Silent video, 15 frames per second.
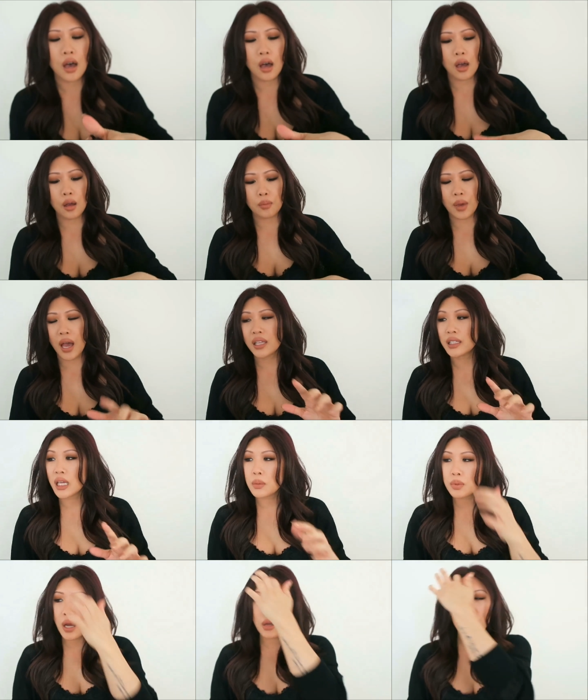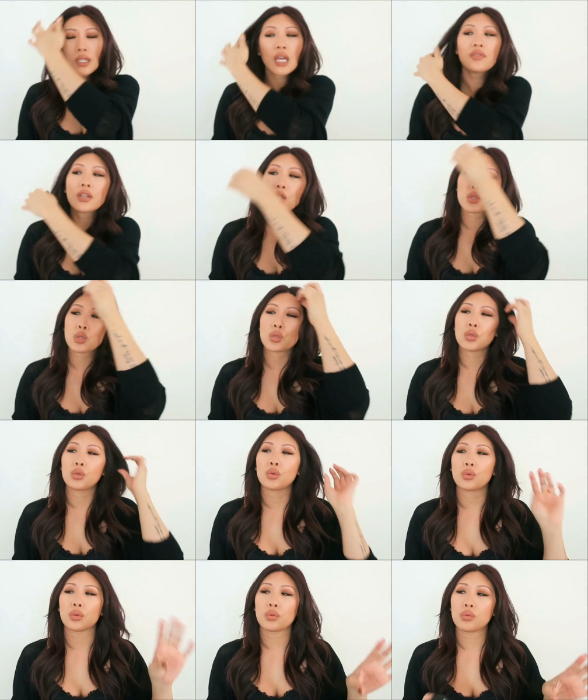Um, I label, I only have like
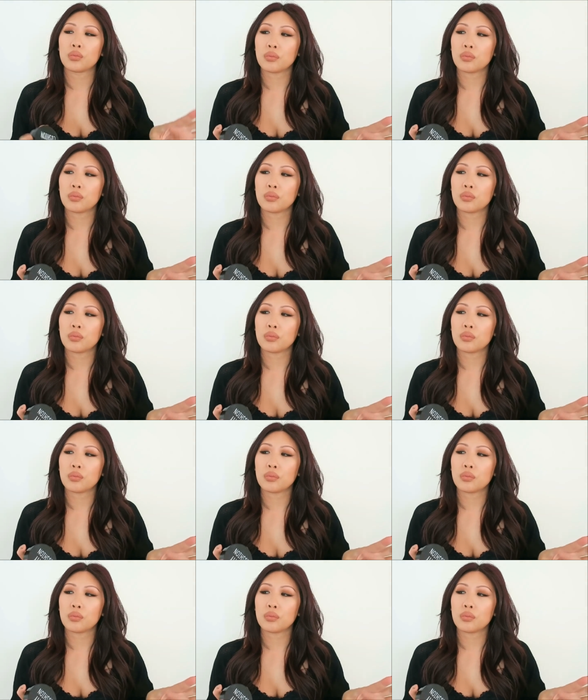two,